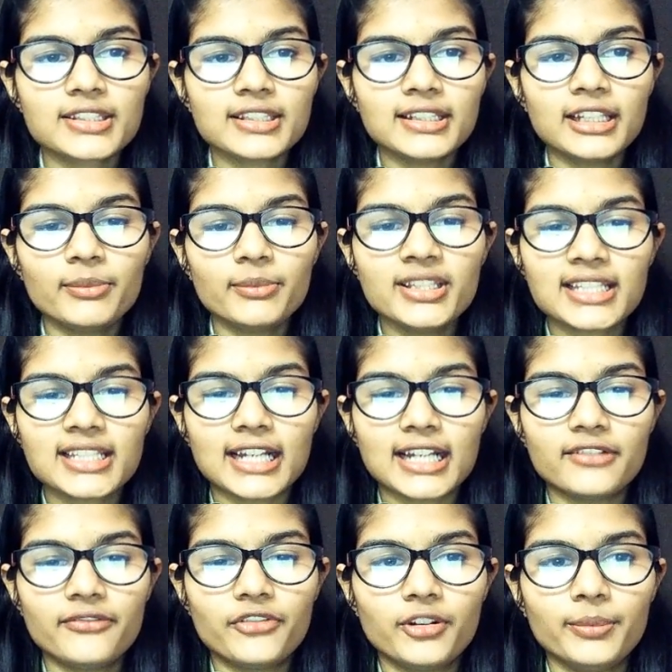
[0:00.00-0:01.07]
so let me
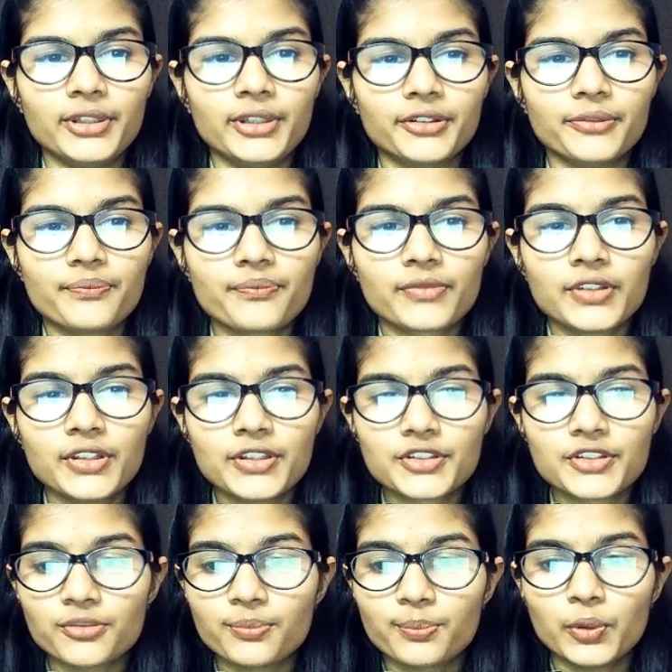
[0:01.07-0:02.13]
start it from here.
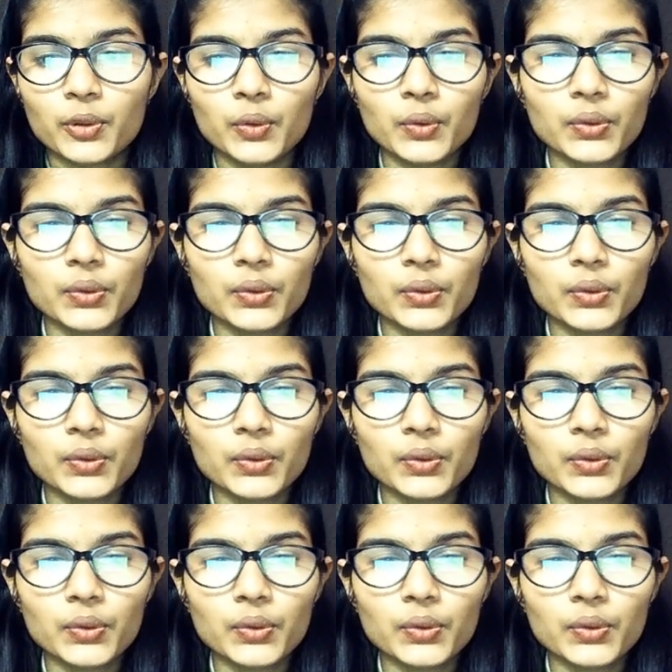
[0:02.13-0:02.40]
So